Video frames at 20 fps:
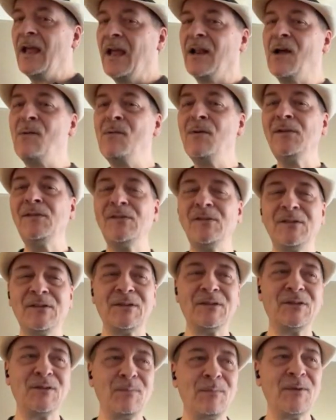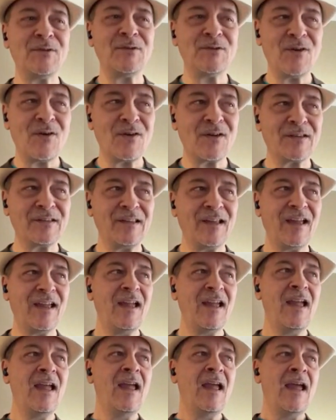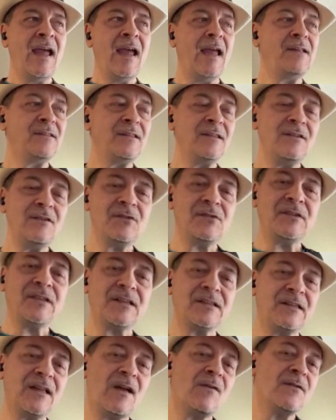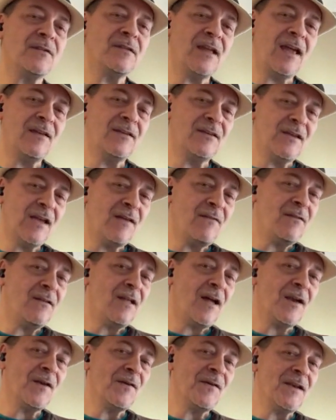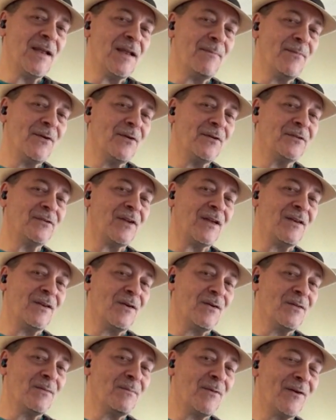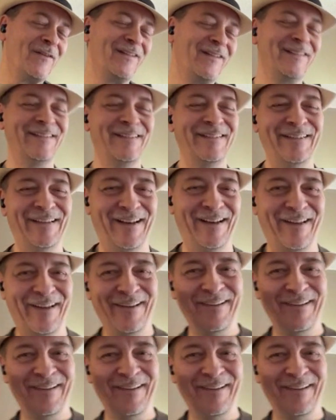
And I always use the stupid joke to say, hey, since you're 6 hours ahead, do you have a lottery number so I know them?